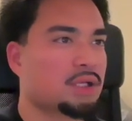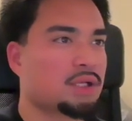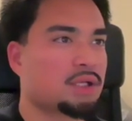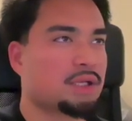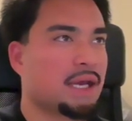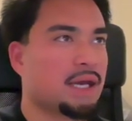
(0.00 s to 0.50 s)

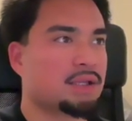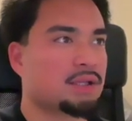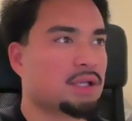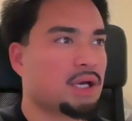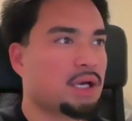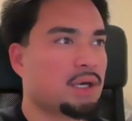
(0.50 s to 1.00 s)
yeah,
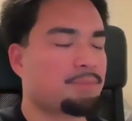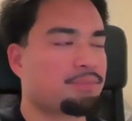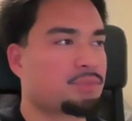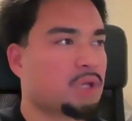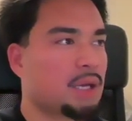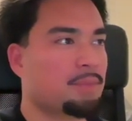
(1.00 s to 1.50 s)
um,
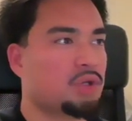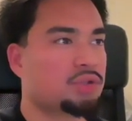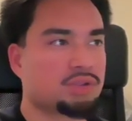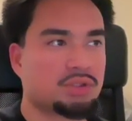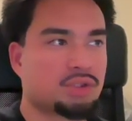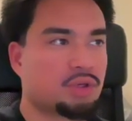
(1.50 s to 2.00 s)
I'm
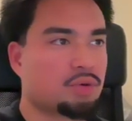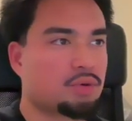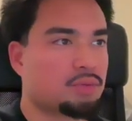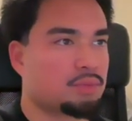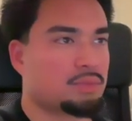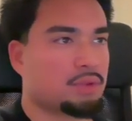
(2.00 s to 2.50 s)
also